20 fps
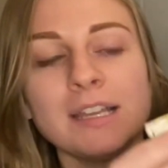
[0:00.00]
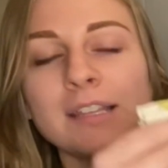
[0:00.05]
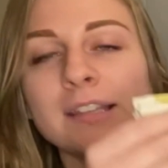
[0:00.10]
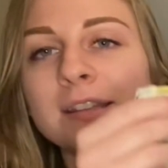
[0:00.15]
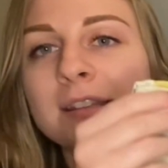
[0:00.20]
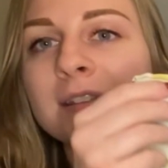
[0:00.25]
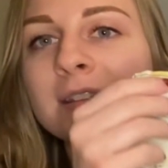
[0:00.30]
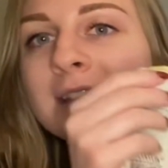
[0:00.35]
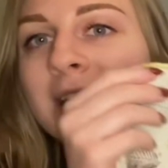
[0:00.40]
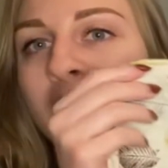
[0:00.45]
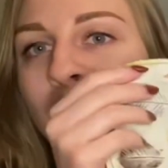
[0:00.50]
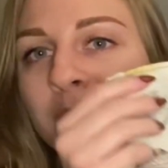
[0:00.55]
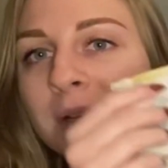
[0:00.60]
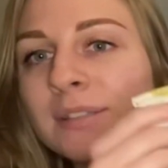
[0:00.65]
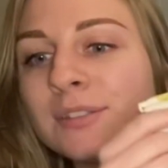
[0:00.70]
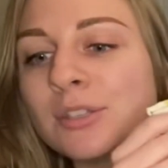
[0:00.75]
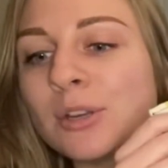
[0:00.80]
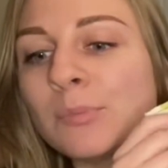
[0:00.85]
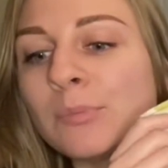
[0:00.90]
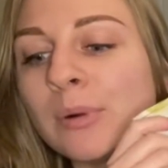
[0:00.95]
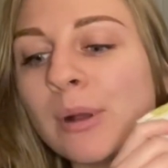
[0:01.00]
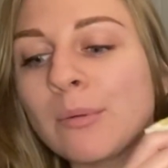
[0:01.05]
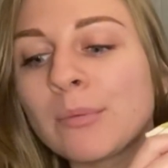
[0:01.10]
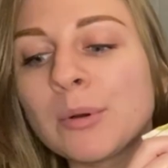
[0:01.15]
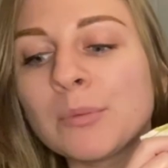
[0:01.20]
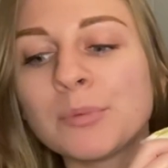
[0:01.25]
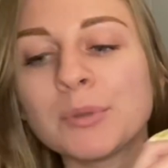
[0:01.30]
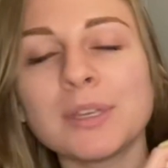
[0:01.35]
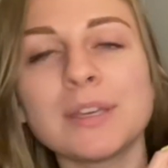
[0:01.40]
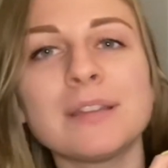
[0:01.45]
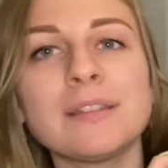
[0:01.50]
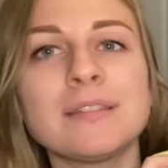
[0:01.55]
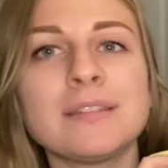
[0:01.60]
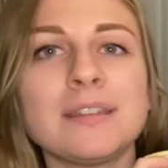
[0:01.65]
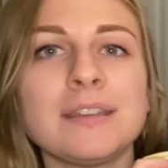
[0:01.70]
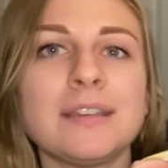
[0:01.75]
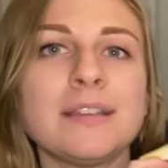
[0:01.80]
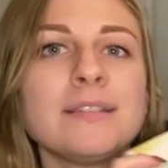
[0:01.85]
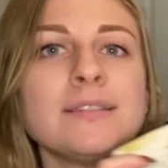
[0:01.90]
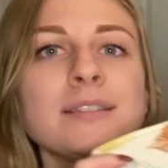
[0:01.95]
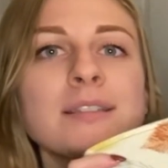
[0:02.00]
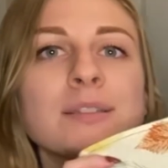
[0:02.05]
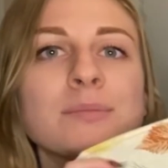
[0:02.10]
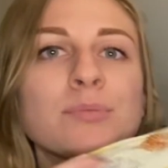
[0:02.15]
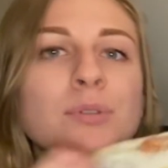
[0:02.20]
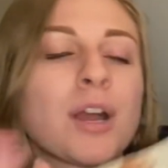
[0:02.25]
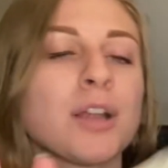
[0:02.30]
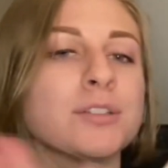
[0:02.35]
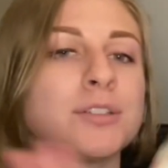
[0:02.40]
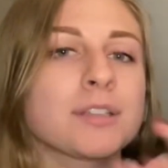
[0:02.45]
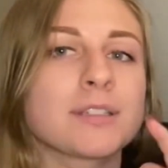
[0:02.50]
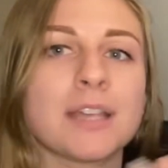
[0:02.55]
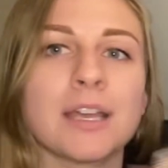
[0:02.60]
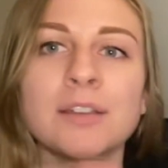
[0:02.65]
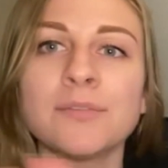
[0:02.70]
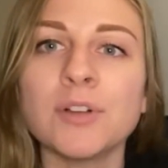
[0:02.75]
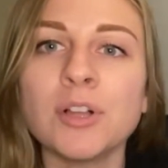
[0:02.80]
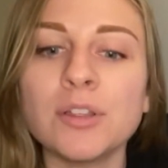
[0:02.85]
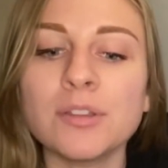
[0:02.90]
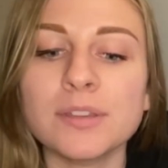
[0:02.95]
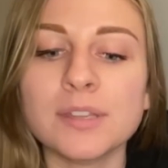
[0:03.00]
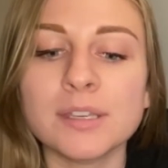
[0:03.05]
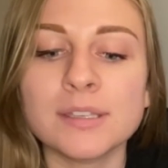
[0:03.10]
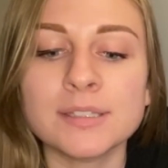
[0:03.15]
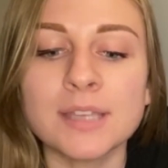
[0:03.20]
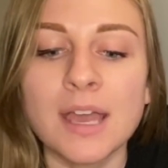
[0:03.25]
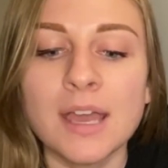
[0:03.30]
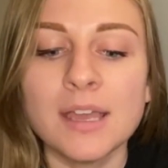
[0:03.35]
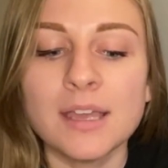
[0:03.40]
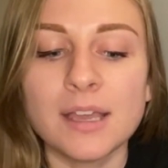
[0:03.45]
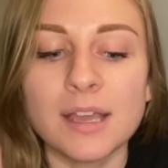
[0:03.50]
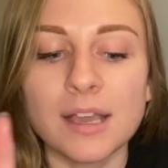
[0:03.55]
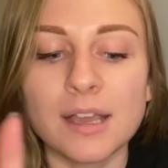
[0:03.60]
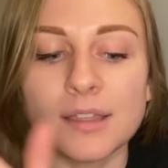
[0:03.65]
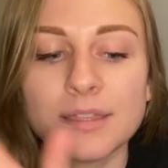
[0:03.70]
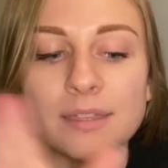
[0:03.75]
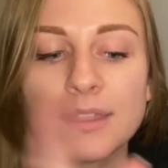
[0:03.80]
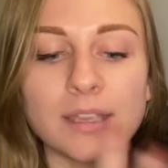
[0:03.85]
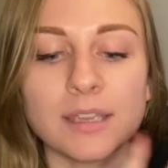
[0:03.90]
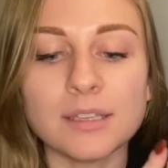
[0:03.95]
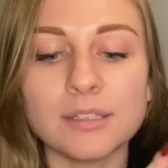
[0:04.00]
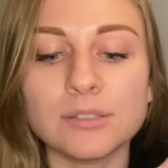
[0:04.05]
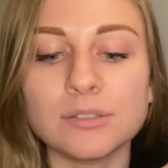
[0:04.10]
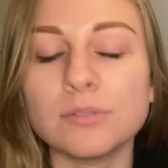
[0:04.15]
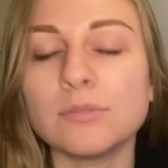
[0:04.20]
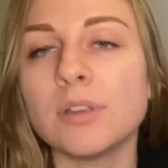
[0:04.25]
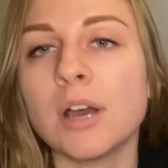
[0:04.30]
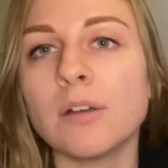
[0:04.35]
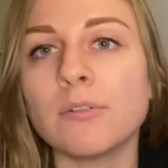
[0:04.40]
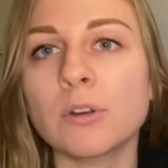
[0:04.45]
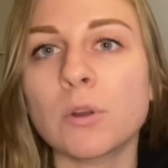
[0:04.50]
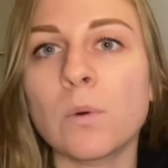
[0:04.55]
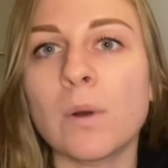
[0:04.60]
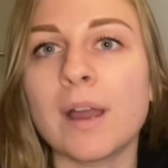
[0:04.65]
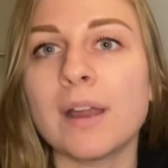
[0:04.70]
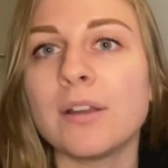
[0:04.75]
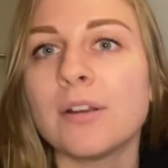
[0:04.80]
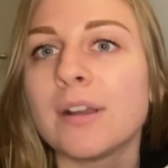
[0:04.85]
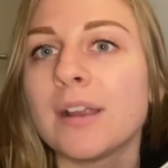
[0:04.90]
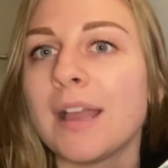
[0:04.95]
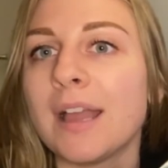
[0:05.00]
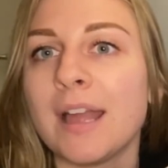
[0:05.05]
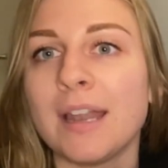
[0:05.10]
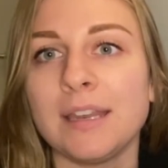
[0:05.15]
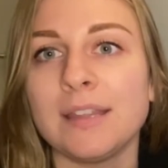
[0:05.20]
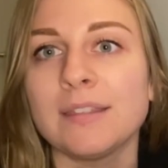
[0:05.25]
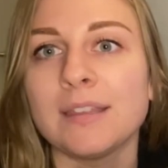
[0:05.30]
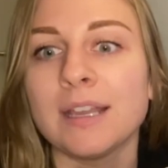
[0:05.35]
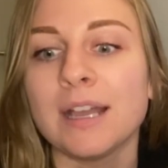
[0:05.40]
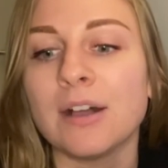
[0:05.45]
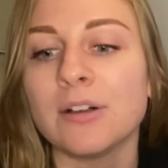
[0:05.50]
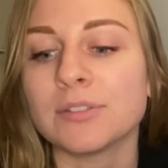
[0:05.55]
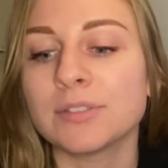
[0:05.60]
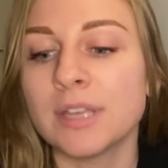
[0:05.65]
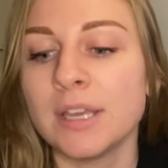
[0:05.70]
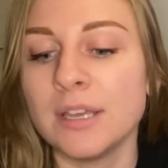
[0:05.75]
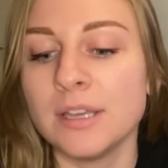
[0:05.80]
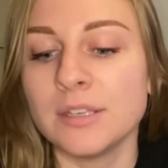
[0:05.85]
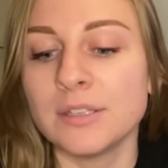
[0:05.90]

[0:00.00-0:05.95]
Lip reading: The napkins are probably the easiest project out of all of these, and they do not require anything else.